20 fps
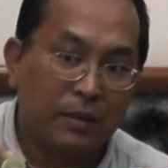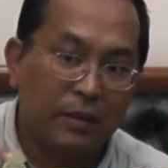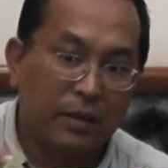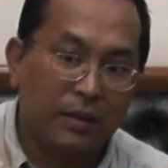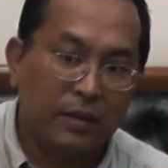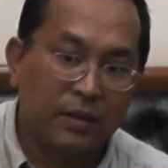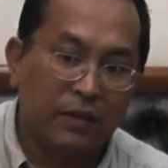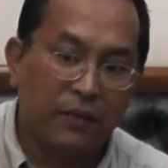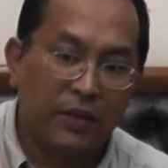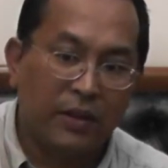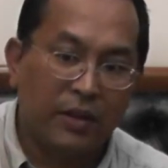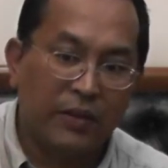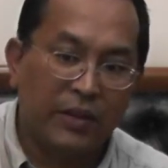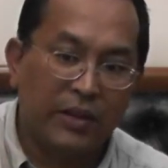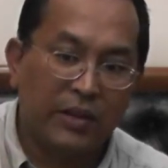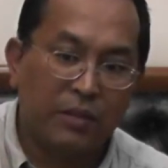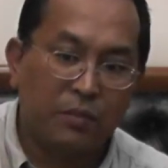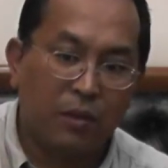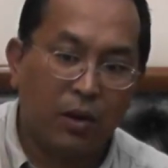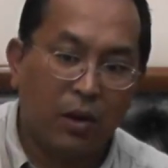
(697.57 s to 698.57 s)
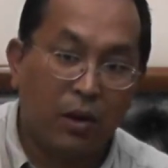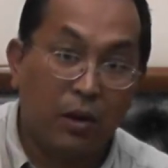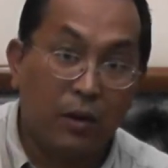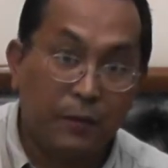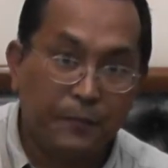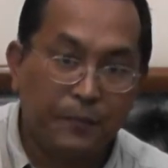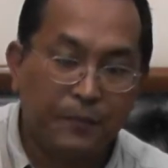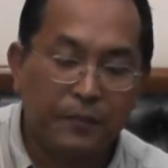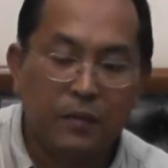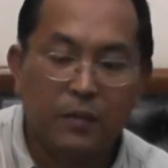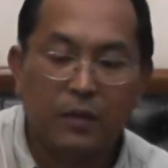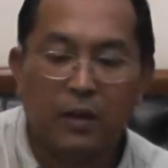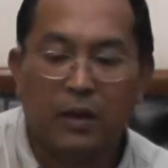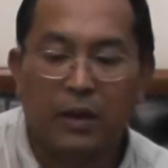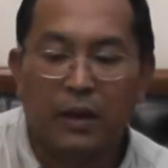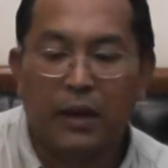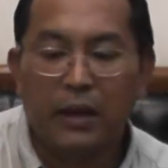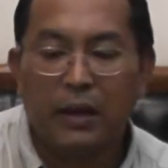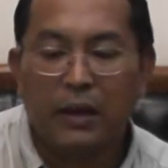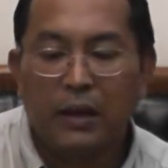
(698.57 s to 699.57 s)
It's a very, very small,
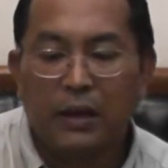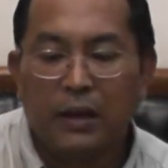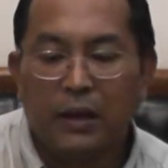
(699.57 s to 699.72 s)
okay?